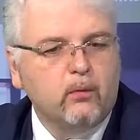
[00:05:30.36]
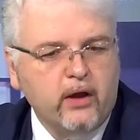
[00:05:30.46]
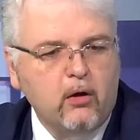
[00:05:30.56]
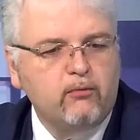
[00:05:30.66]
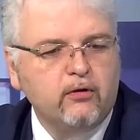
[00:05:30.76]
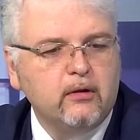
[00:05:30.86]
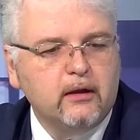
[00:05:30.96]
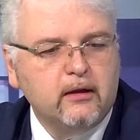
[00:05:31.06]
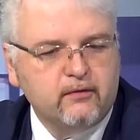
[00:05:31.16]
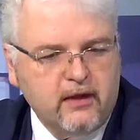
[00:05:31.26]
we're hopeful
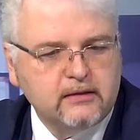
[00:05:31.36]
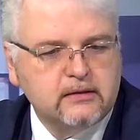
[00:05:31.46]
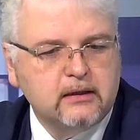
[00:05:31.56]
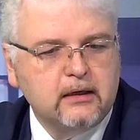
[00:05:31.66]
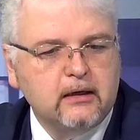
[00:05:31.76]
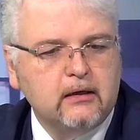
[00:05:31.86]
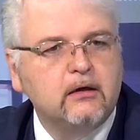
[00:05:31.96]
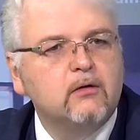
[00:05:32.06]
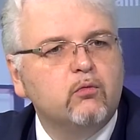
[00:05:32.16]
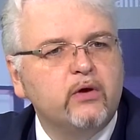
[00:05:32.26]
uh, that
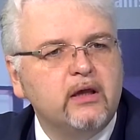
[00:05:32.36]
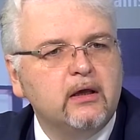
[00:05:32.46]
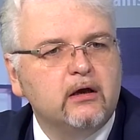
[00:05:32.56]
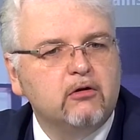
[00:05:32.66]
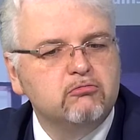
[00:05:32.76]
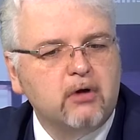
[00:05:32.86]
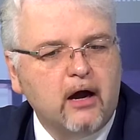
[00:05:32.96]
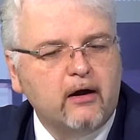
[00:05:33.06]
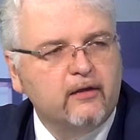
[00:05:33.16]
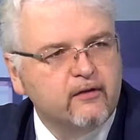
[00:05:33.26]
uh, uh, we
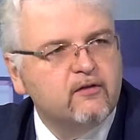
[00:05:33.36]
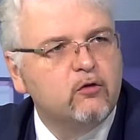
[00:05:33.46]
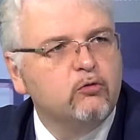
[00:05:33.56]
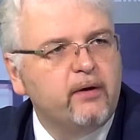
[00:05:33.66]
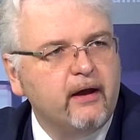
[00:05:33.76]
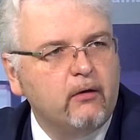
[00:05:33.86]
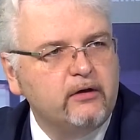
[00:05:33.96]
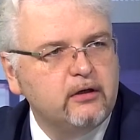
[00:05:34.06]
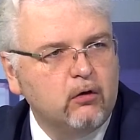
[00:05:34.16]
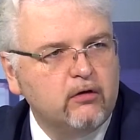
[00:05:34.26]
are understood by our
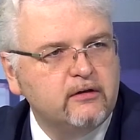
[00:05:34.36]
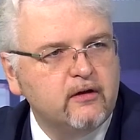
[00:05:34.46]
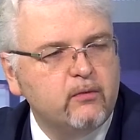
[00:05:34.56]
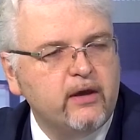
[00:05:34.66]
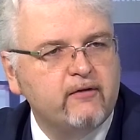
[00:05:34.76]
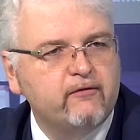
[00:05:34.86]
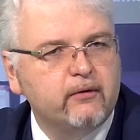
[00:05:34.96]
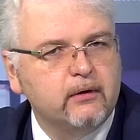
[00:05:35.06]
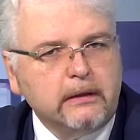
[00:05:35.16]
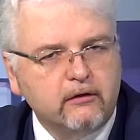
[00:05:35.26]
interlocutors. We have
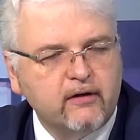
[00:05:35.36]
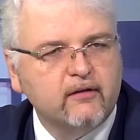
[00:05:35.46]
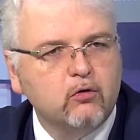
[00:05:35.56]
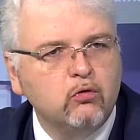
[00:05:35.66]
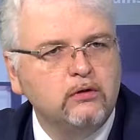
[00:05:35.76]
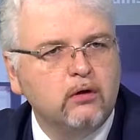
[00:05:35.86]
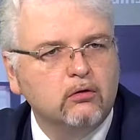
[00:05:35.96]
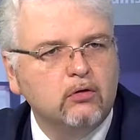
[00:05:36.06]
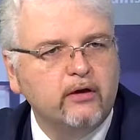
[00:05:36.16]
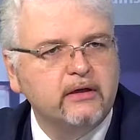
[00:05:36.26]
uh, rather good
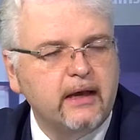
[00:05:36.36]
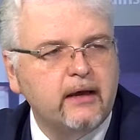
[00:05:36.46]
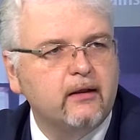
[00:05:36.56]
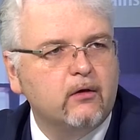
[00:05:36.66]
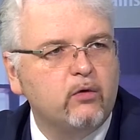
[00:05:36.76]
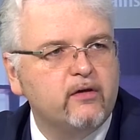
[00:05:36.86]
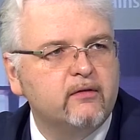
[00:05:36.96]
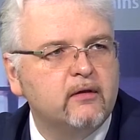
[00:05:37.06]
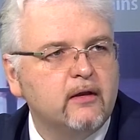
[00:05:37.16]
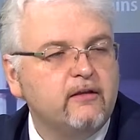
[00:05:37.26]
ongoing dialogue
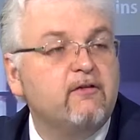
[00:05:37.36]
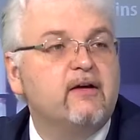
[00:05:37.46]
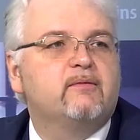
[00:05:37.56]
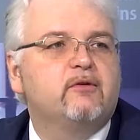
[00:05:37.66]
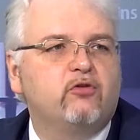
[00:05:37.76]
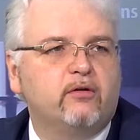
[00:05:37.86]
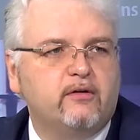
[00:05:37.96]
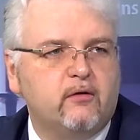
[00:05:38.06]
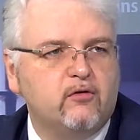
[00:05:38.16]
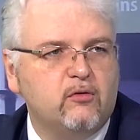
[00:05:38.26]
with the vast
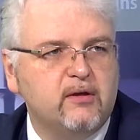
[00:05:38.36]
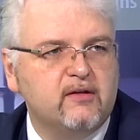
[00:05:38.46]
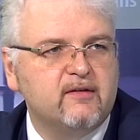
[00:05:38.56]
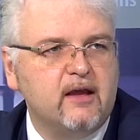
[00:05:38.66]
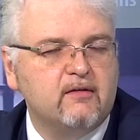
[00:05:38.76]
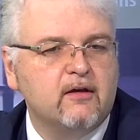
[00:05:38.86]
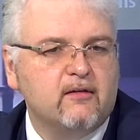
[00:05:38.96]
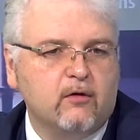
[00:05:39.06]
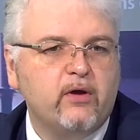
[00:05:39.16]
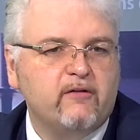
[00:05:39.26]
majority of European states,
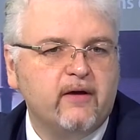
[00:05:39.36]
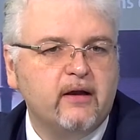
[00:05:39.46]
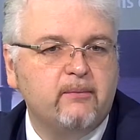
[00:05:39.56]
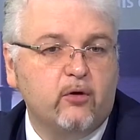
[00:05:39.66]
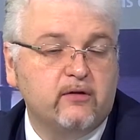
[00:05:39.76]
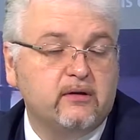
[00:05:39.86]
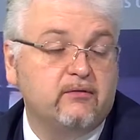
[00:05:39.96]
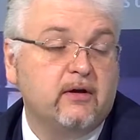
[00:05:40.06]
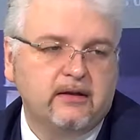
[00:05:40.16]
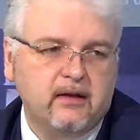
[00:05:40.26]
so we are fairly
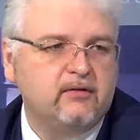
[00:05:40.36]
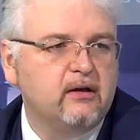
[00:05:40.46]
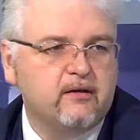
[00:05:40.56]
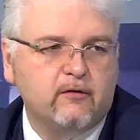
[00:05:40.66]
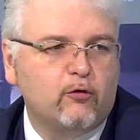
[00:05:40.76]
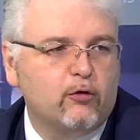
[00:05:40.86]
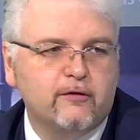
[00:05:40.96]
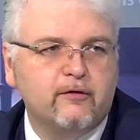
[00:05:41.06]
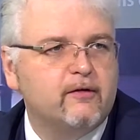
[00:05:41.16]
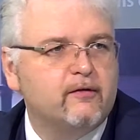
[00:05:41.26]
positive. Nevertheless, of course,
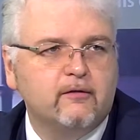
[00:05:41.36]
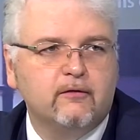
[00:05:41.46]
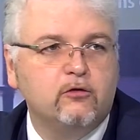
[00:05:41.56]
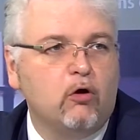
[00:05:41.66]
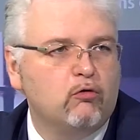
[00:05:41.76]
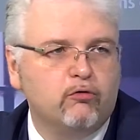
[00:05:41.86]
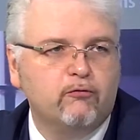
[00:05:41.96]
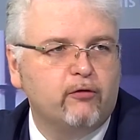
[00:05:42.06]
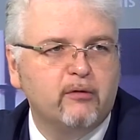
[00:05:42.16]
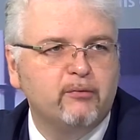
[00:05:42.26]
there is no
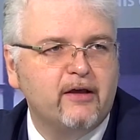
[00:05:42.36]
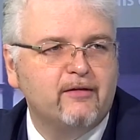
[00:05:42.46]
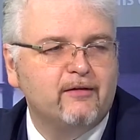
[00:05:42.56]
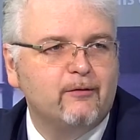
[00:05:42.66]
room for complacency